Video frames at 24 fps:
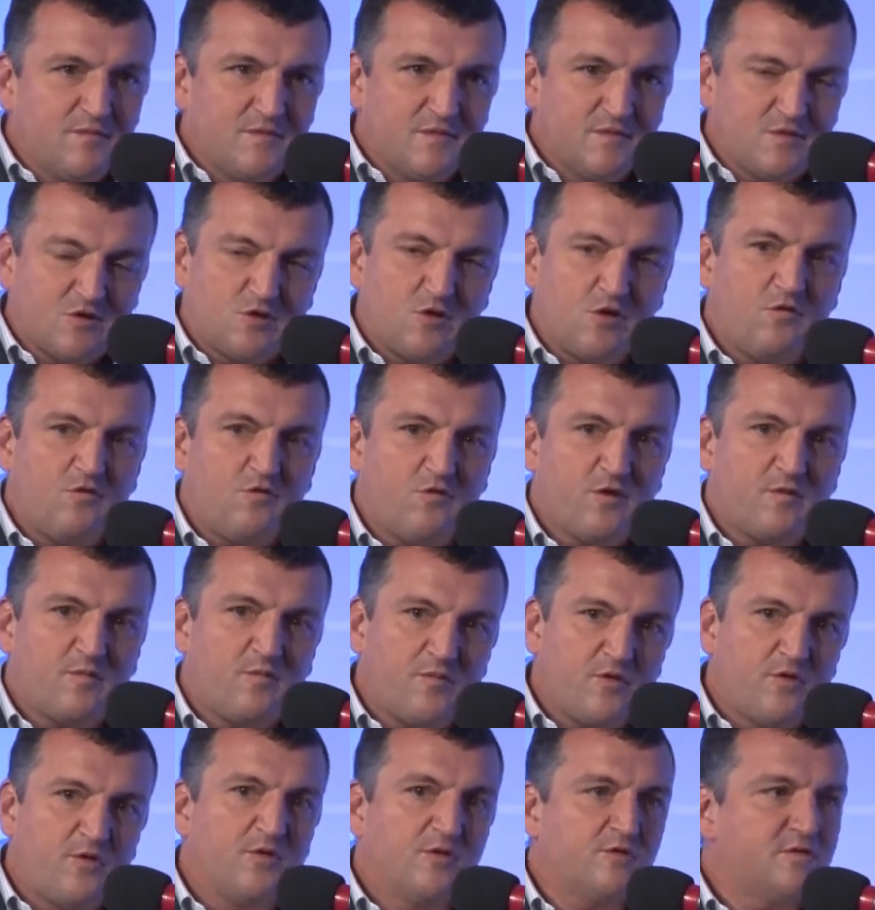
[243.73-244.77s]
software
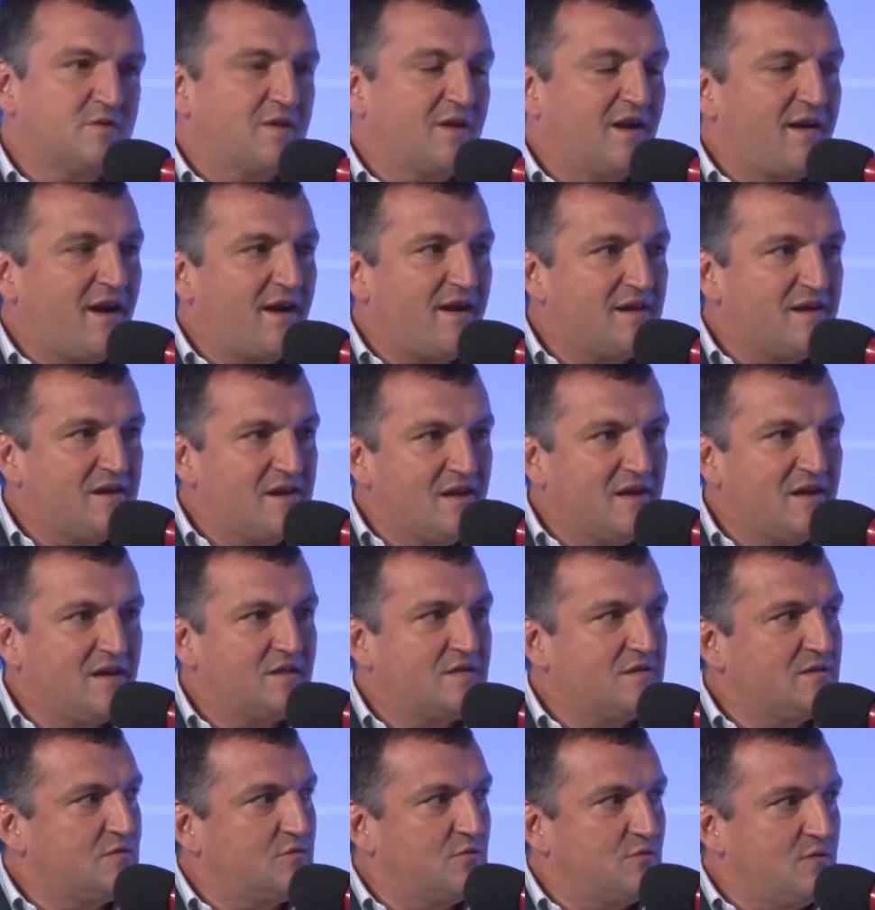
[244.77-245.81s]
products that are
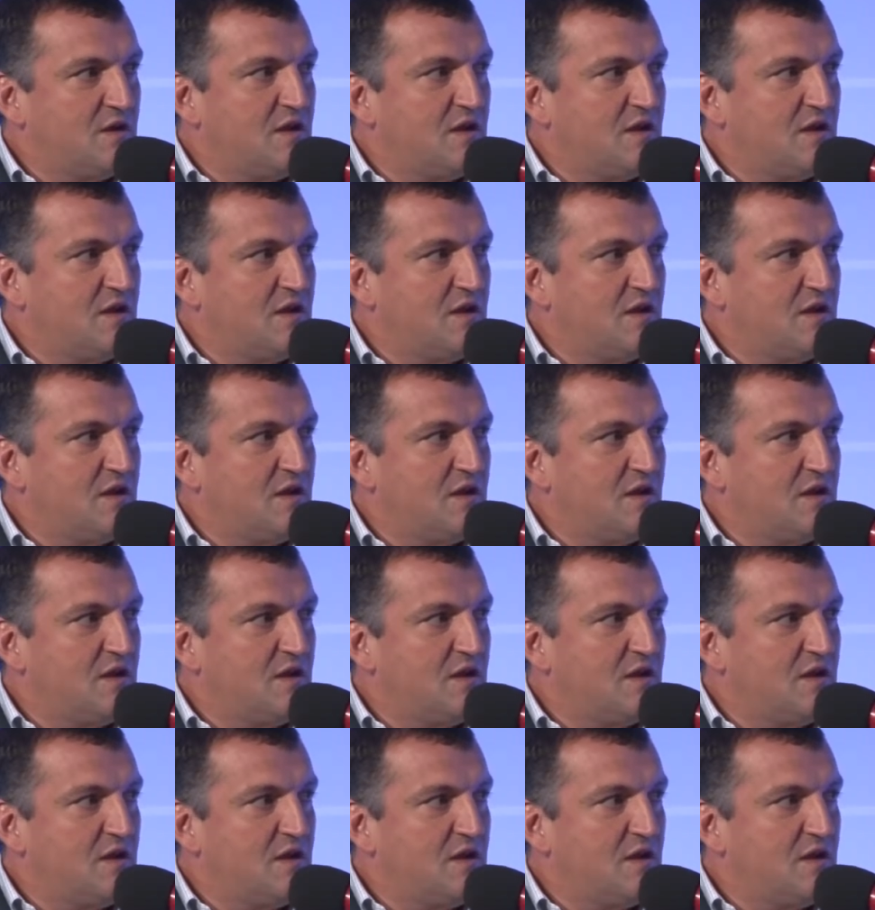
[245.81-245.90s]
needed to